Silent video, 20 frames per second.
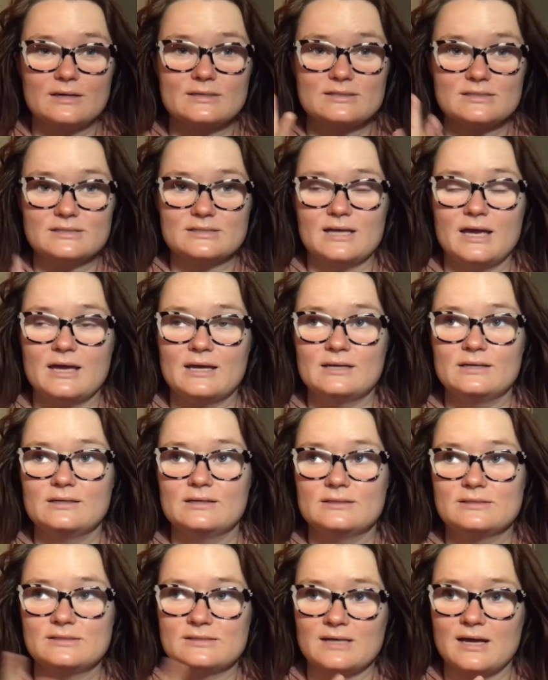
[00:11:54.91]
a set
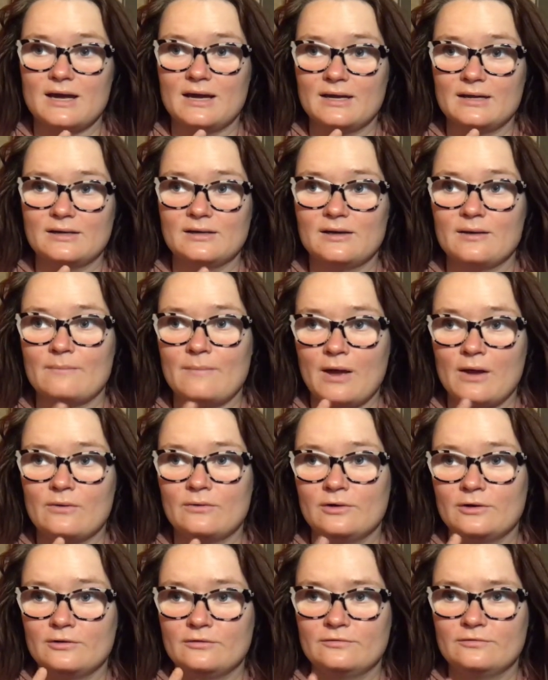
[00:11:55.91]
aside amount
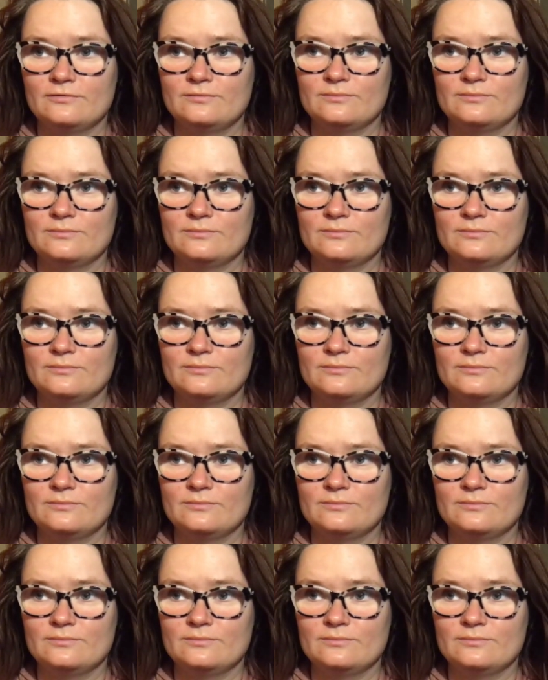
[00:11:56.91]
of